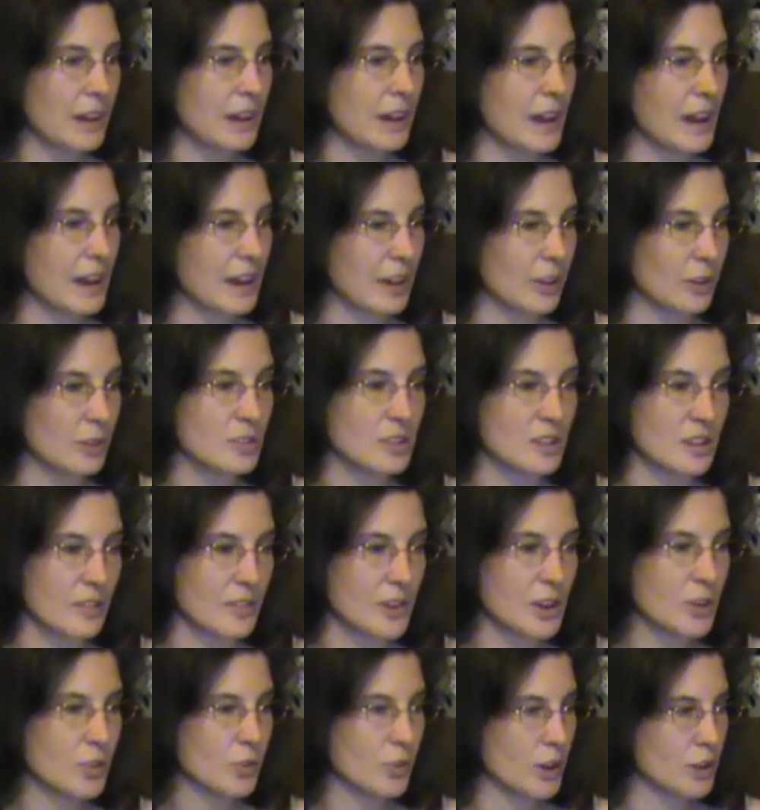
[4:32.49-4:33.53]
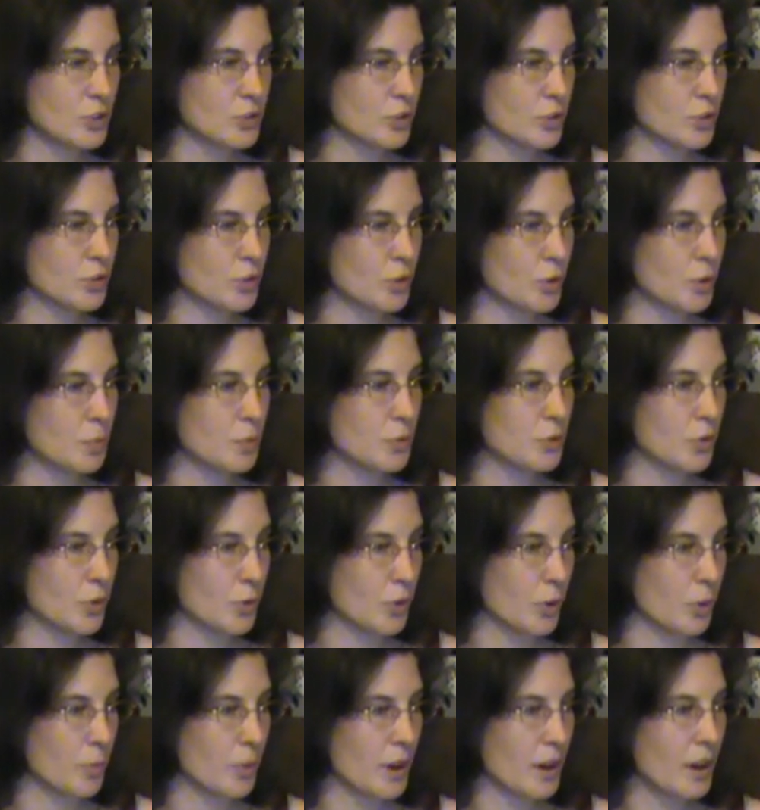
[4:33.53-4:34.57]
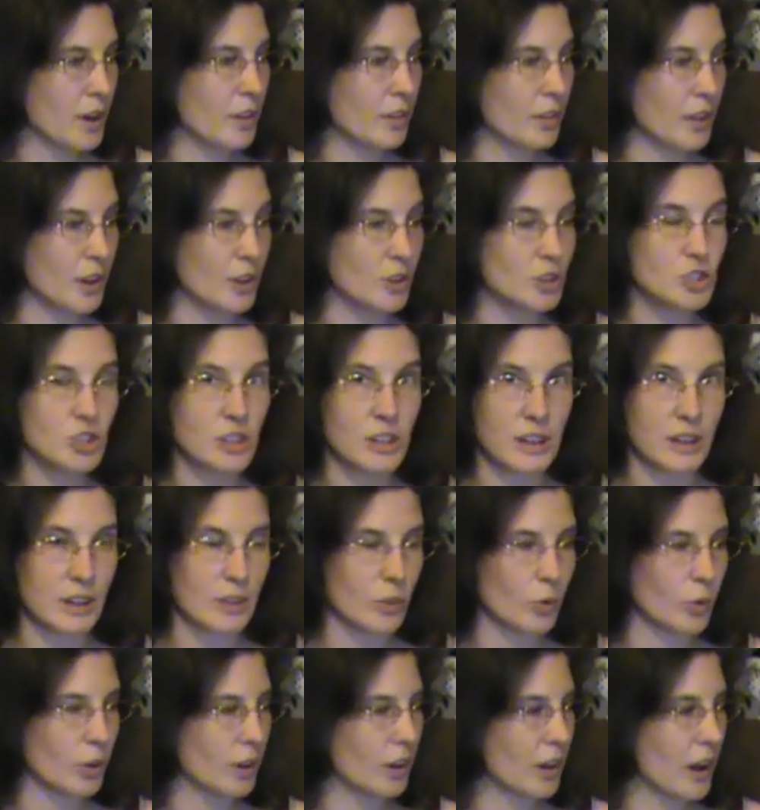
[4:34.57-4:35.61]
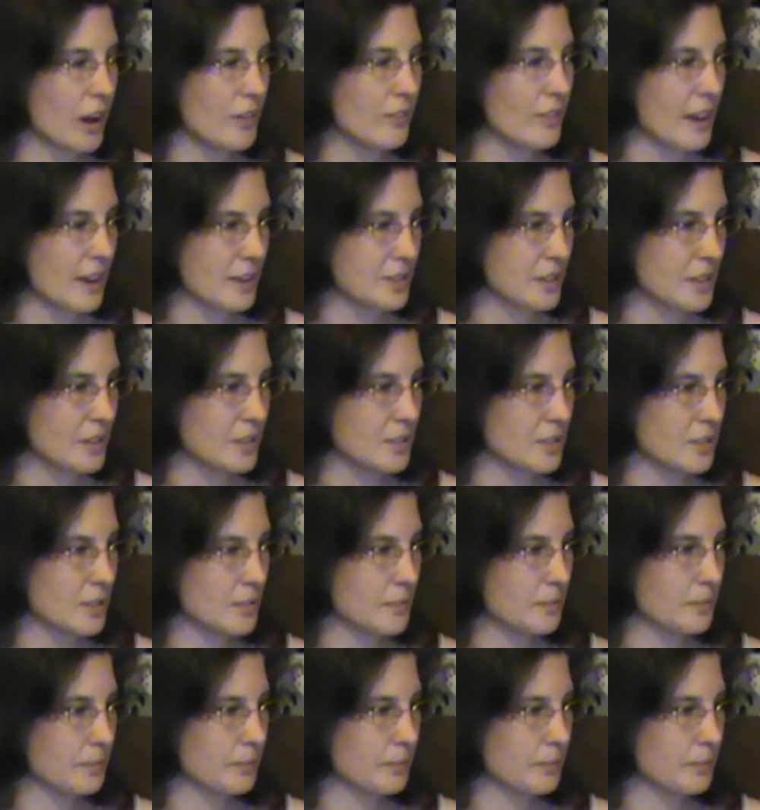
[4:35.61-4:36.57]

It kills living creatures to absorb their Qi, or life essence.